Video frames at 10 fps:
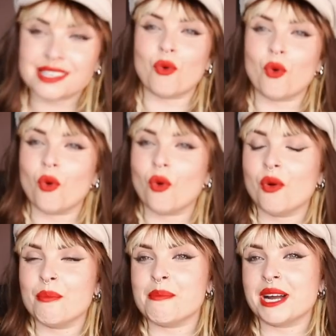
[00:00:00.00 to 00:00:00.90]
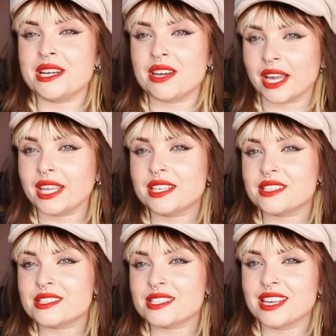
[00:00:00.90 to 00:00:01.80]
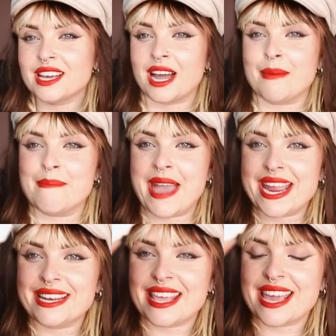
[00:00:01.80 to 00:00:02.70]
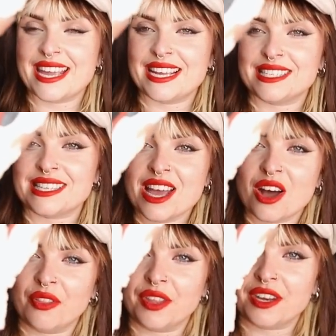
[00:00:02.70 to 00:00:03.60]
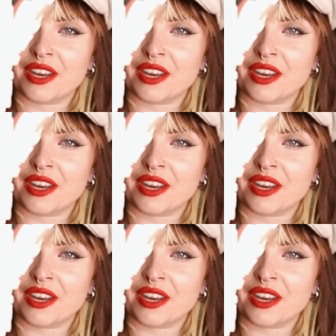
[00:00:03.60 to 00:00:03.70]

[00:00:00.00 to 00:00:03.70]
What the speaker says: for my Nikes. I made these on the